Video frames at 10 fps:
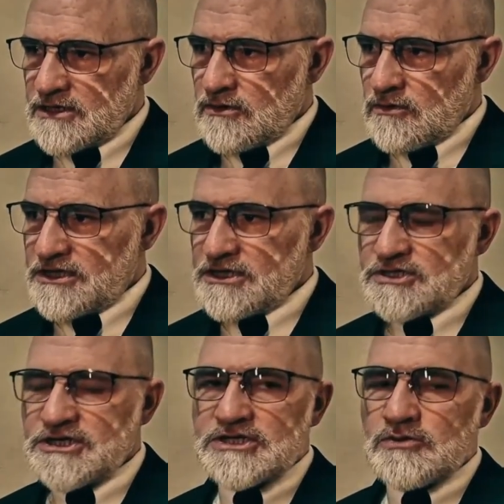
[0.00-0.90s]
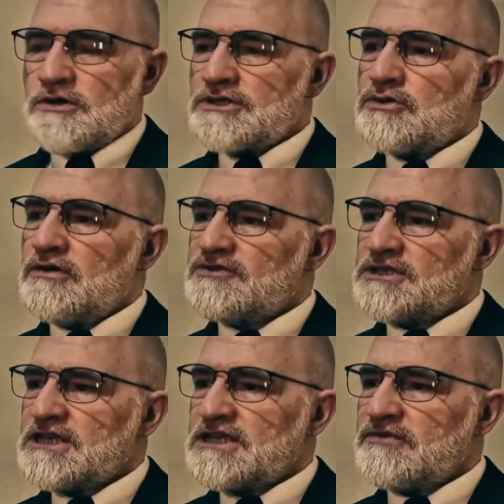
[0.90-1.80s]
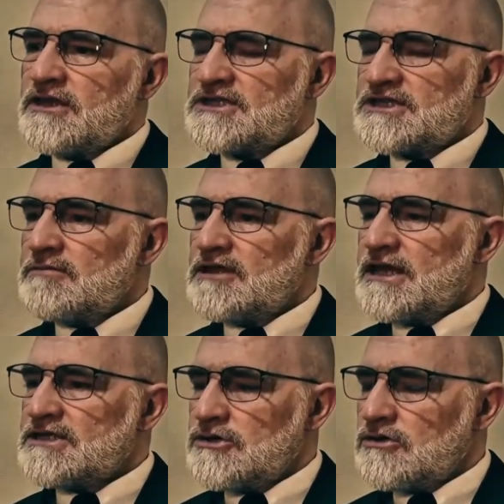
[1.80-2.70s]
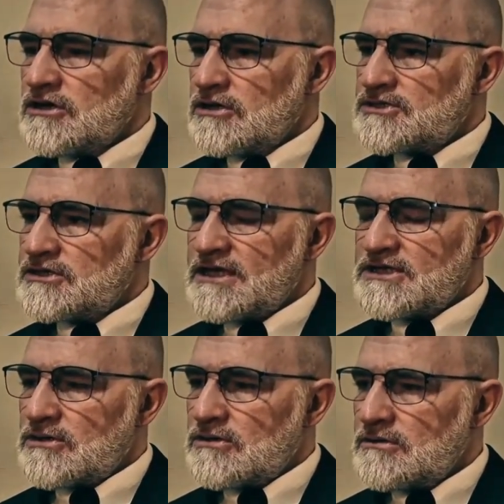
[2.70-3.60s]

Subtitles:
well, these are just the ones who have successfully assimilated to your culture, that's all.